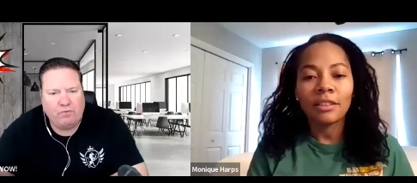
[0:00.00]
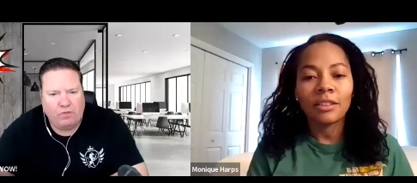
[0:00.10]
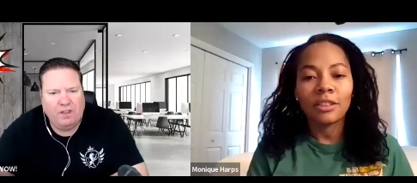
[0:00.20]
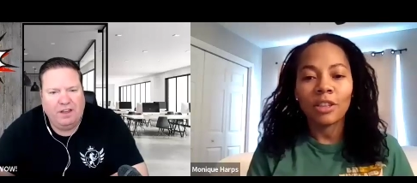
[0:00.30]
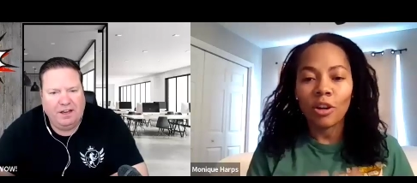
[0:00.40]

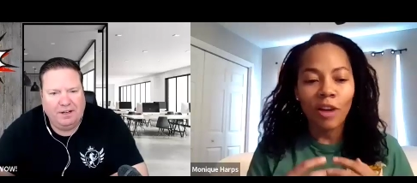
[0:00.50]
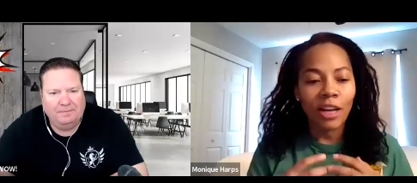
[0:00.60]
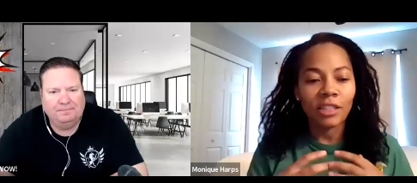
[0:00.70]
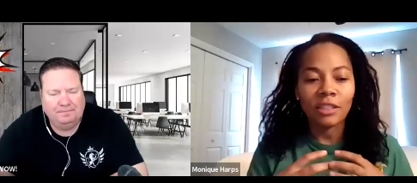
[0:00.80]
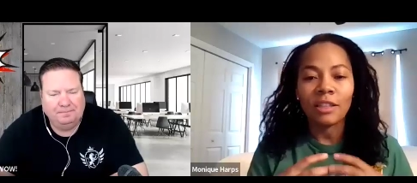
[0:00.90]
Speaker 1: So yeah.
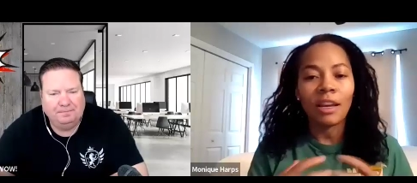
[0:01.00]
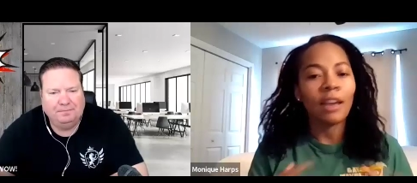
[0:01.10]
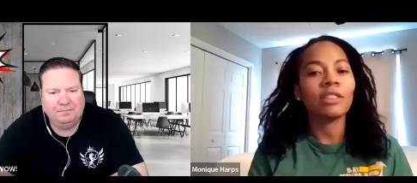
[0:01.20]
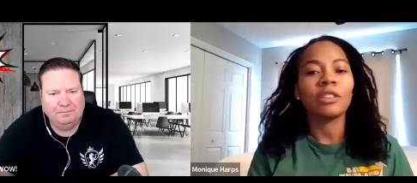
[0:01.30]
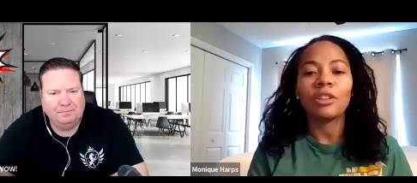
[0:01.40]
I just
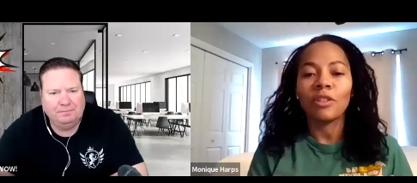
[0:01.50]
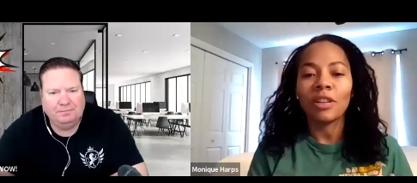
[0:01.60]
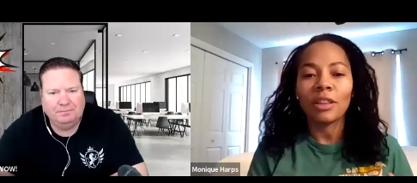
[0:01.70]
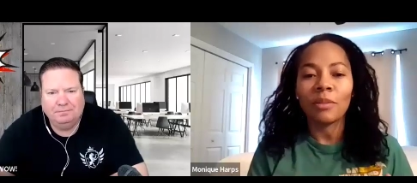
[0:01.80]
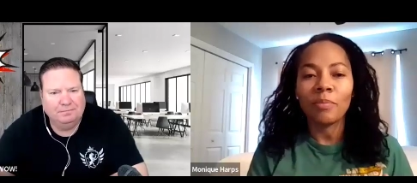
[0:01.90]

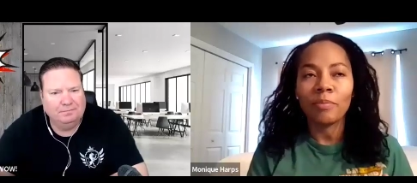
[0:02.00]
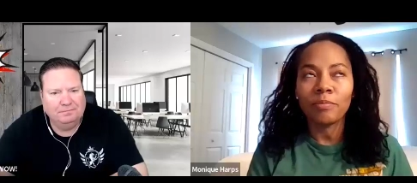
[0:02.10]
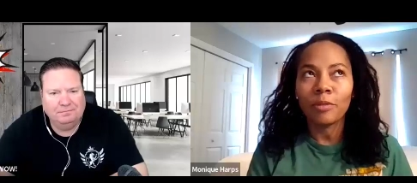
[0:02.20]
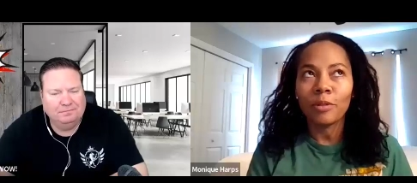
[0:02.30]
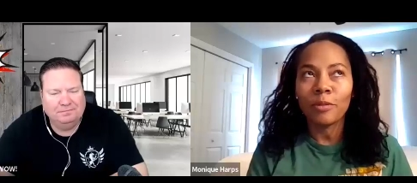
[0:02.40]
executed the
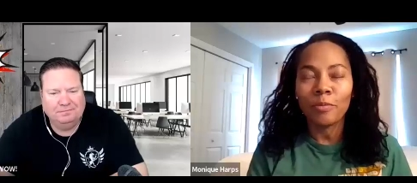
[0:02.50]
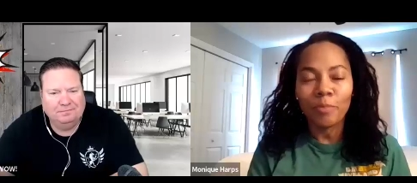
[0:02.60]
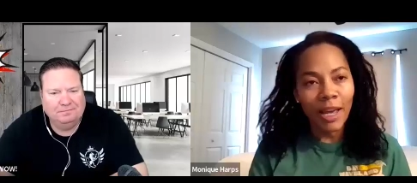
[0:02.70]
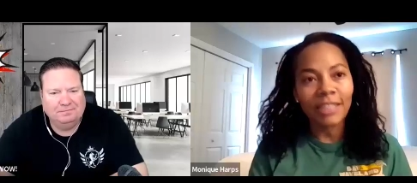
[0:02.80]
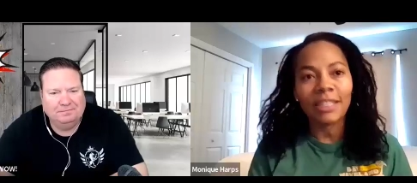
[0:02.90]

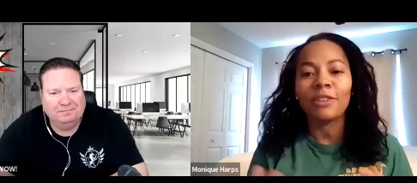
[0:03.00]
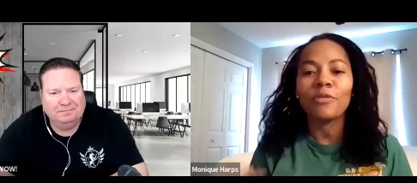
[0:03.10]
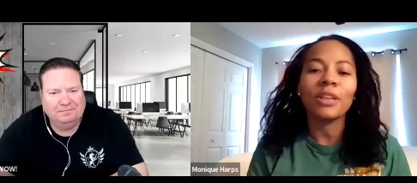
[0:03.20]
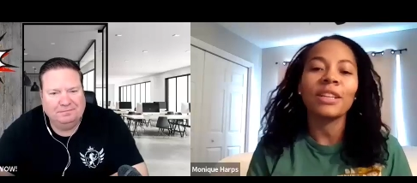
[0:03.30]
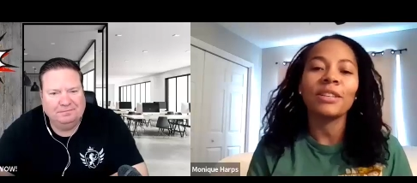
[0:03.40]
best and
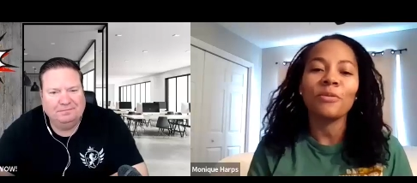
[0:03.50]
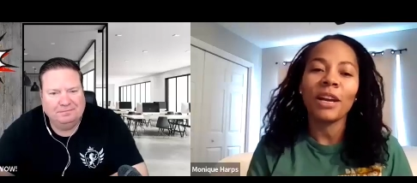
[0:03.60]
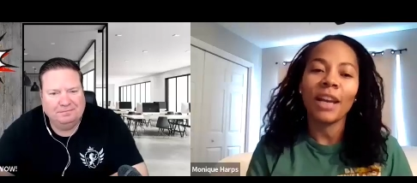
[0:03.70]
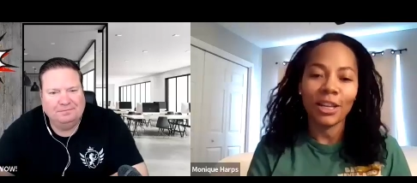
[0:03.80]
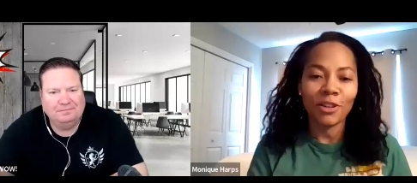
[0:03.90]
quickest
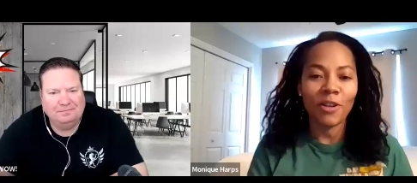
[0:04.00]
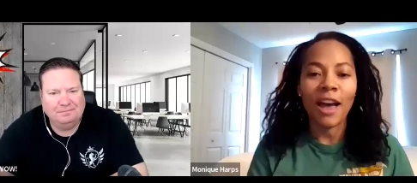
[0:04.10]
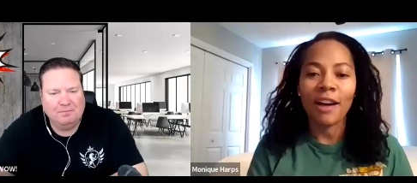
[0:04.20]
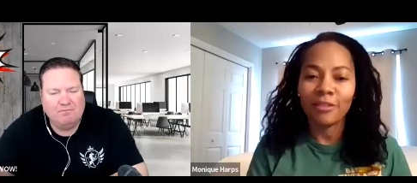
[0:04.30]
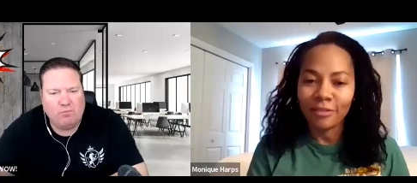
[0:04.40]
way I knew
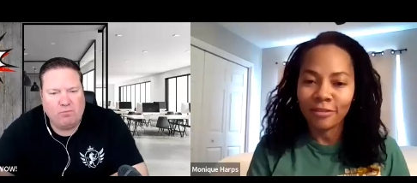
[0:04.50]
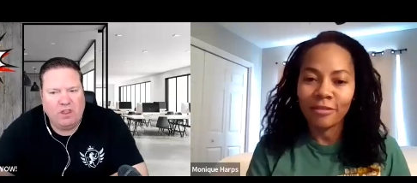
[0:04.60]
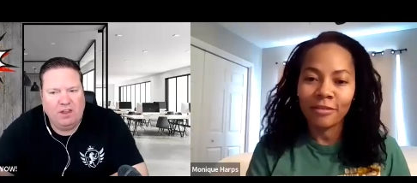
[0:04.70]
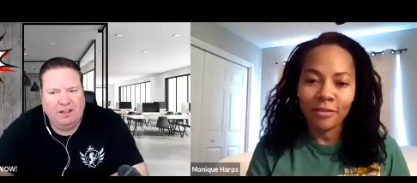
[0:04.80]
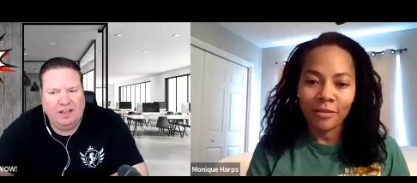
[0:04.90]
how.
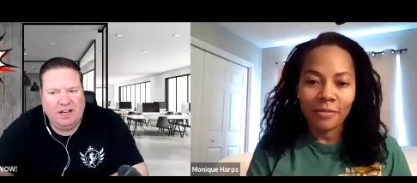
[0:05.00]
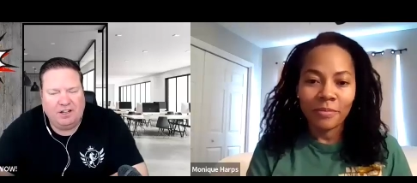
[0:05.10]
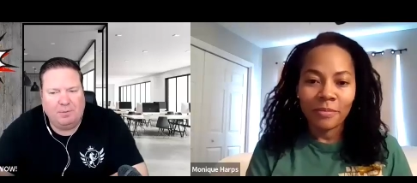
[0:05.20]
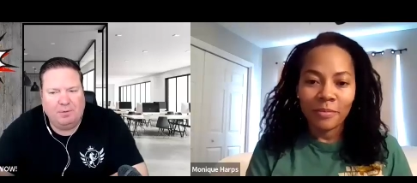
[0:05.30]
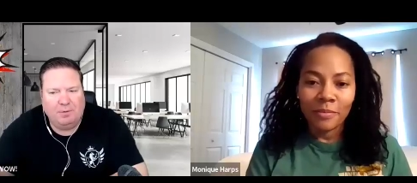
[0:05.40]
Speaker 2: Yeah, a
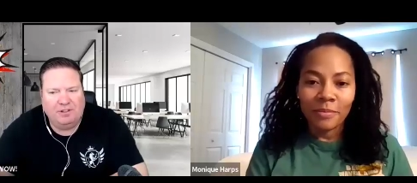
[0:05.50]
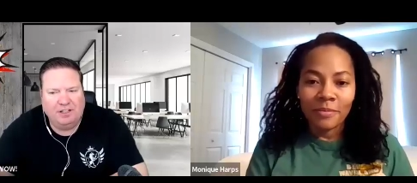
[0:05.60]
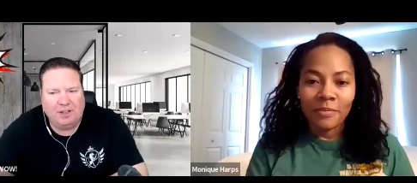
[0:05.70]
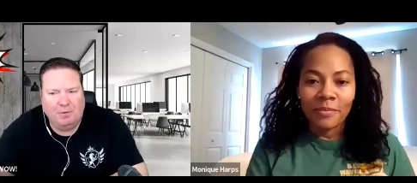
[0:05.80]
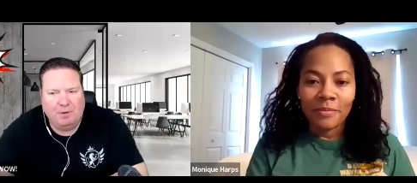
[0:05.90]
couple things
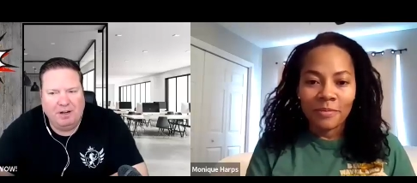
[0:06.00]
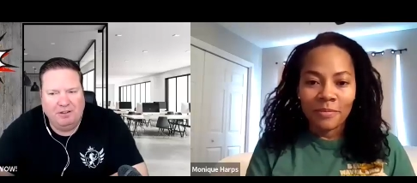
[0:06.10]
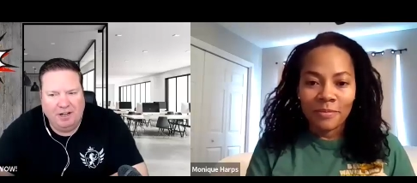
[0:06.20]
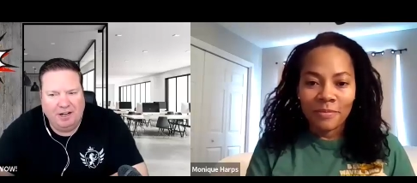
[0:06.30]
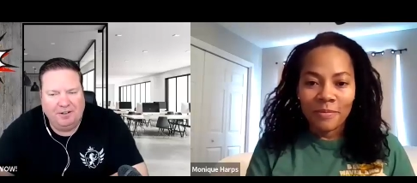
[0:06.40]
come to mind
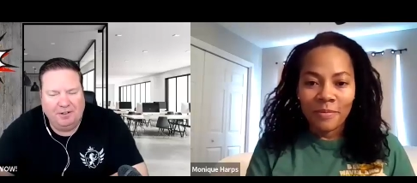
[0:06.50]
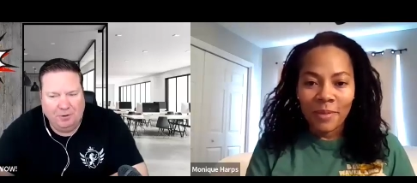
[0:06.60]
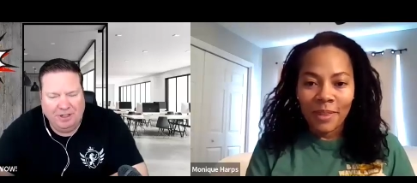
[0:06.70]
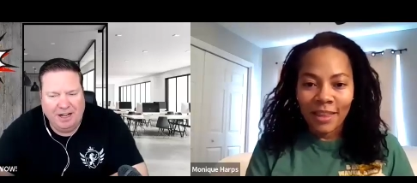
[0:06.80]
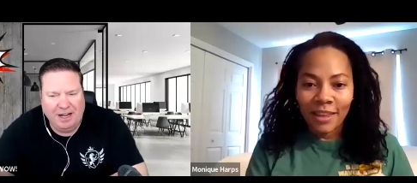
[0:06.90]
there. Do
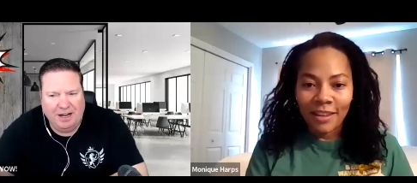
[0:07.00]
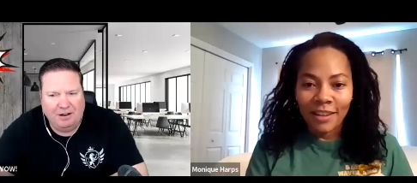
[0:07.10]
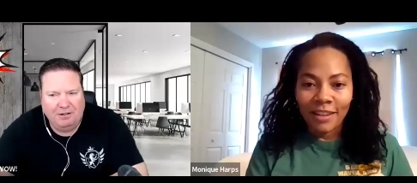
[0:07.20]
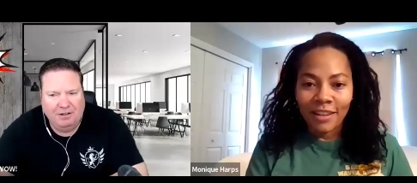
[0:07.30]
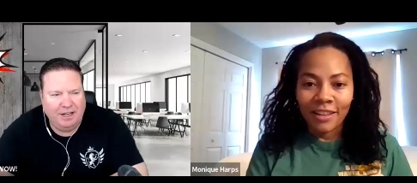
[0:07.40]
it
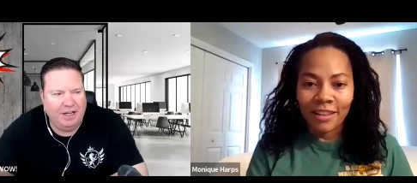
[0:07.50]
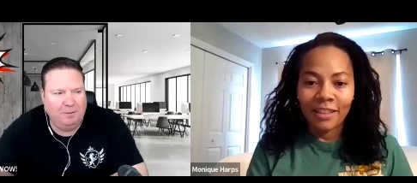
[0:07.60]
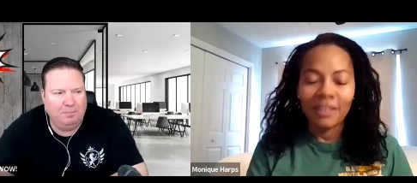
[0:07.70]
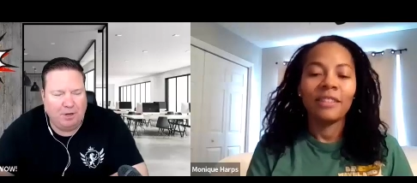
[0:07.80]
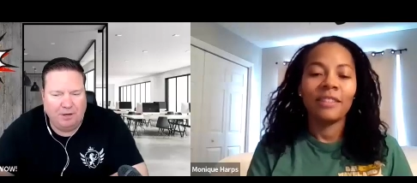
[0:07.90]
now,
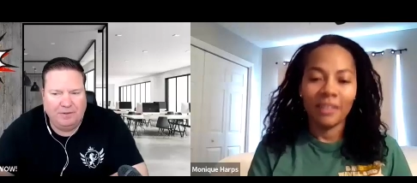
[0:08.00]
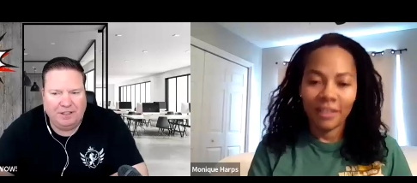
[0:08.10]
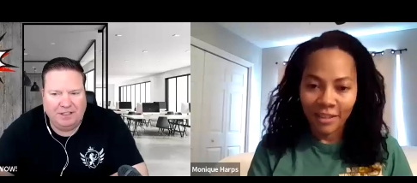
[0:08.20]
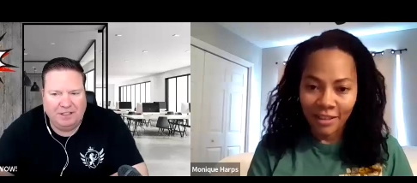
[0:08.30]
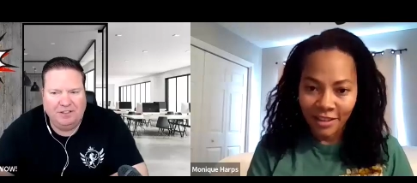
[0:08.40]
and
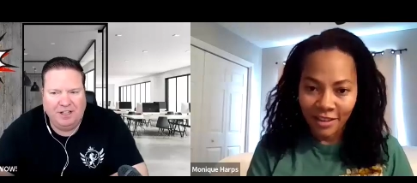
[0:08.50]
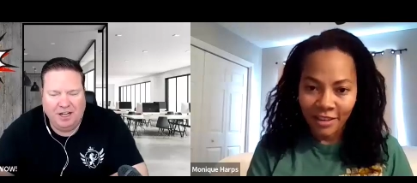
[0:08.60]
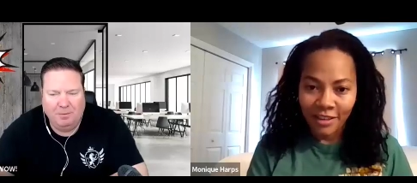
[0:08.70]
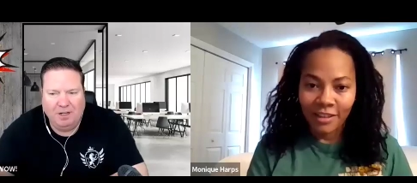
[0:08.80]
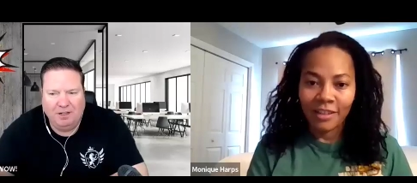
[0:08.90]
perfect is the
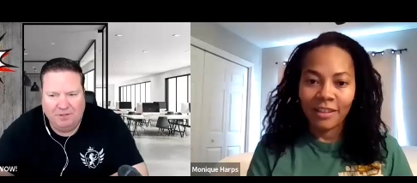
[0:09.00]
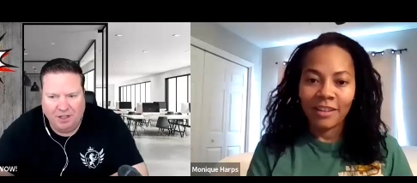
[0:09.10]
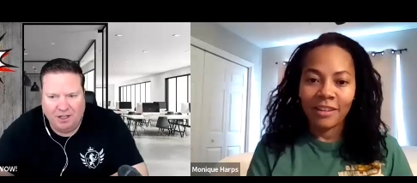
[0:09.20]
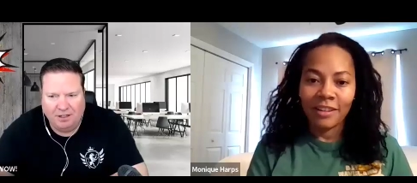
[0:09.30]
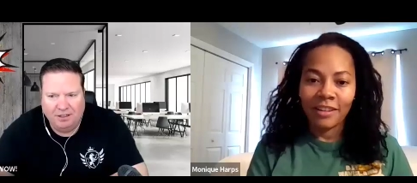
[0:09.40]
enemy of
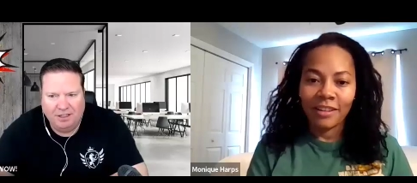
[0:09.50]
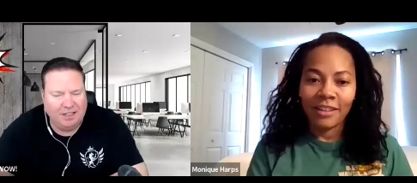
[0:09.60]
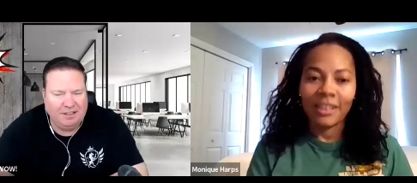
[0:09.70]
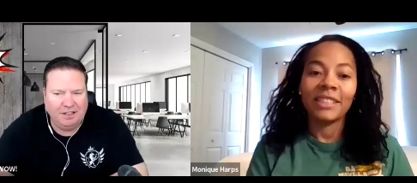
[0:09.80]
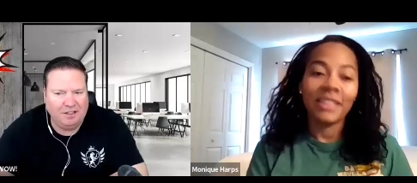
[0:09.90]
done.
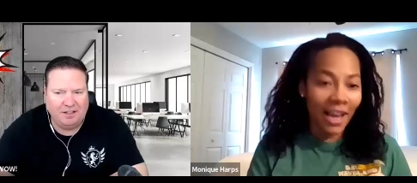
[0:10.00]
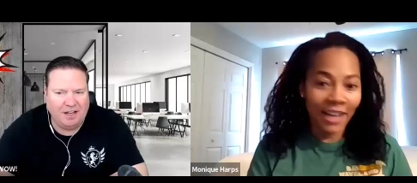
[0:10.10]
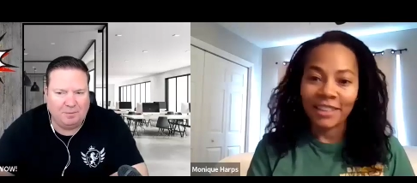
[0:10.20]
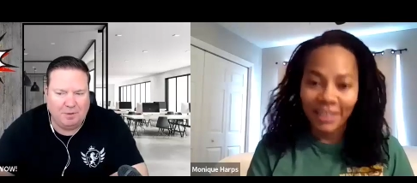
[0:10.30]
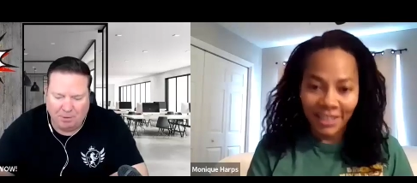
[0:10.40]
It, it doesn't have to be